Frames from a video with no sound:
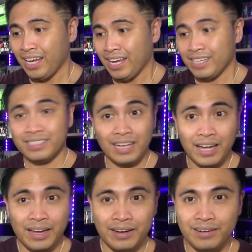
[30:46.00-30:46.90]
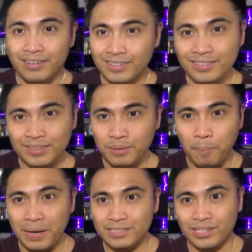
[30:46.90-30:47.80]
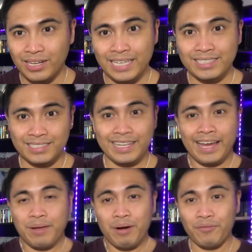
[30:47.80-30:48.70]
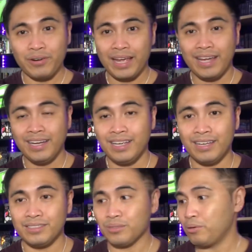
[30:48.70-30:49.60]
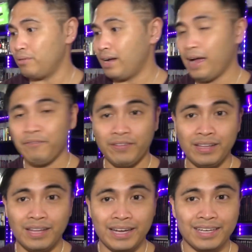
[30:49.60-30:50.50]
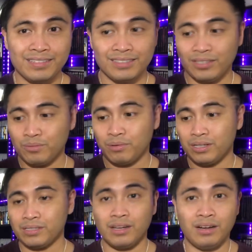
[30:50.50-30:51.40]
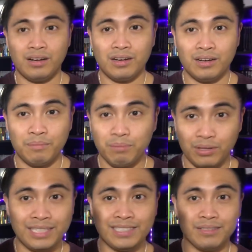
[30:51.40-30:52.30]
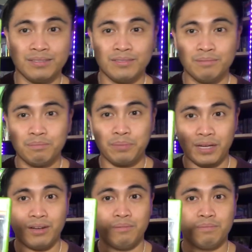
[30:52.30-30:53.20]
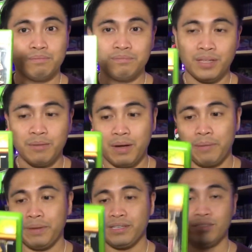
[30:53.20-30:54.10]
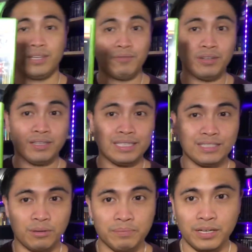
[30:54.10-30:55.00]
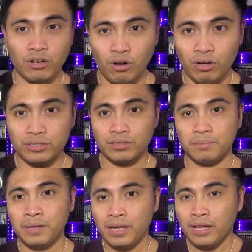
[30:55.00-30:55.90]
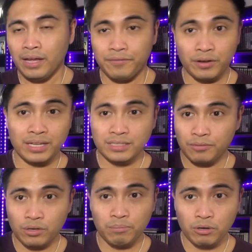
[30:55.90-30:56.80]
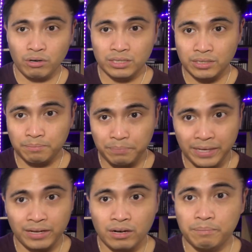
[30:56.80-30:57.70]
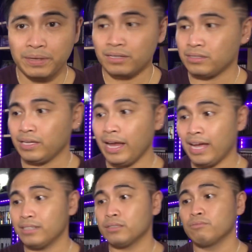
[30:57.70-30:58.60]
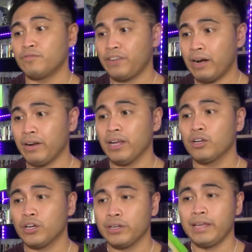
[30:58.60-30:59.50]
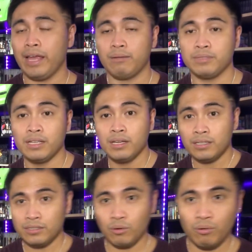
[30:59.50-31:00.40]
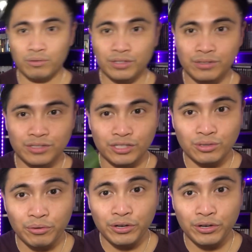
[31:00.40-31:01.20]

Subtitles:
It's got the best classics that came out for the NES, so I feel like this was a blessing pickup in my opinion. Definitely something awesome. If you guys ever come across it, pick it up because it has very good games. So just so you